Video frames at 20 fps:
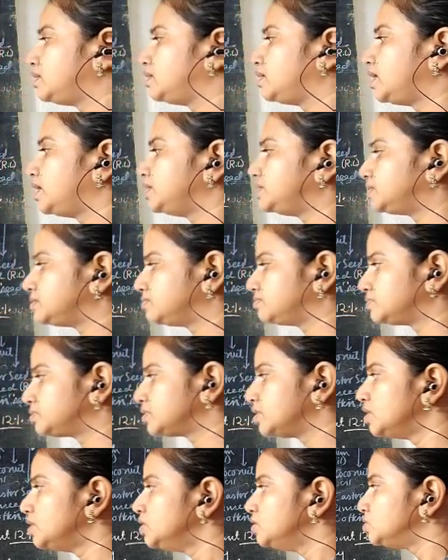items.
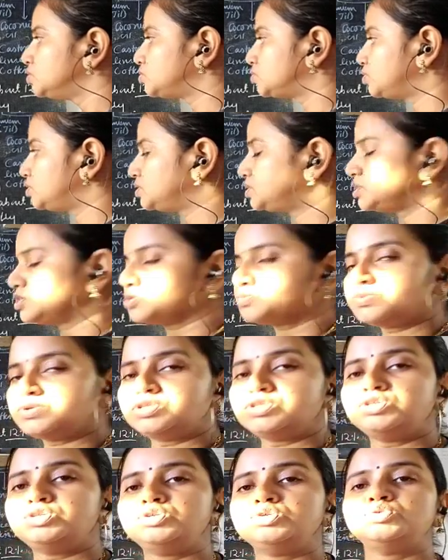So it has been
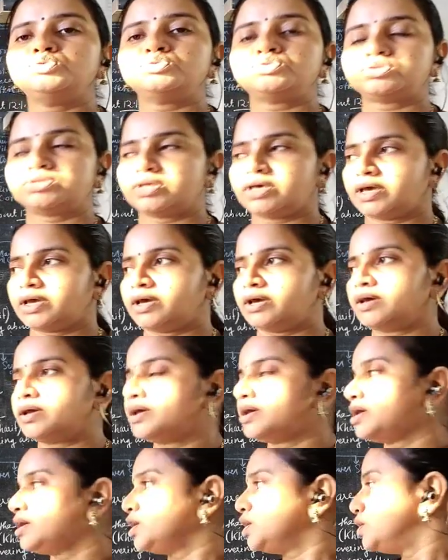used there.
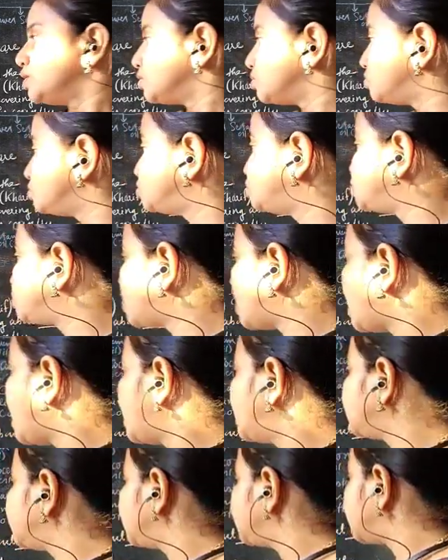
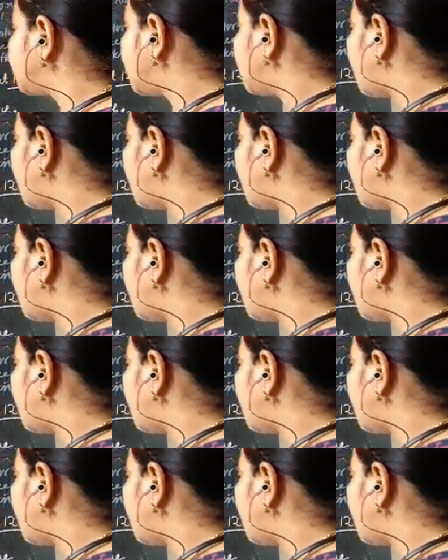Gujarat is the